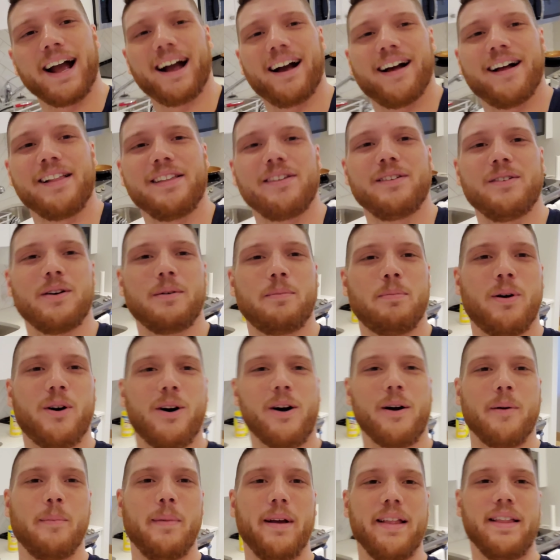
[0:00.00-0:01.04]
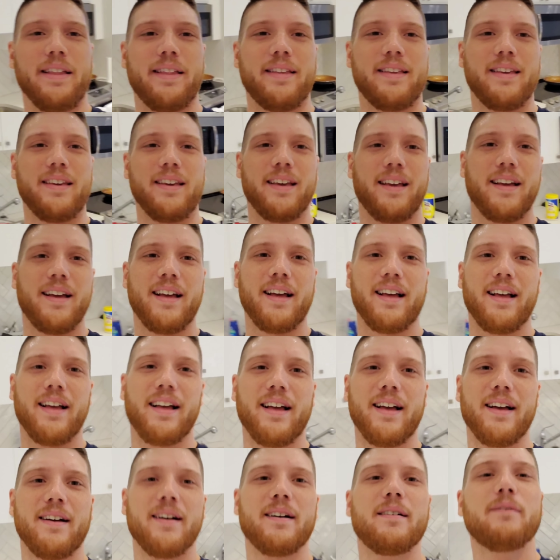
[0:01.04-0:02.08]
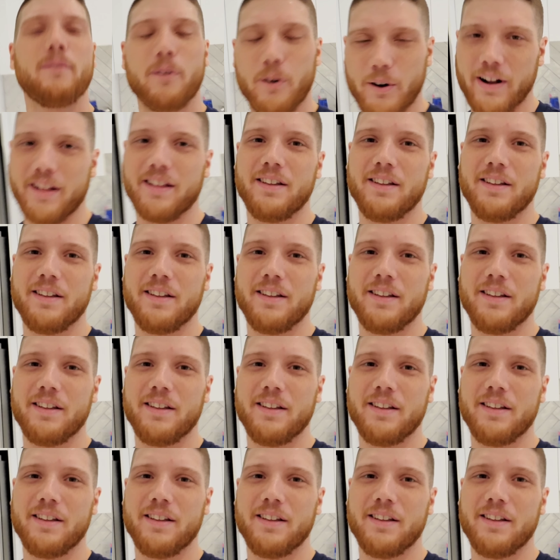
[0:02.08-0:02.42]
I got a new apartment for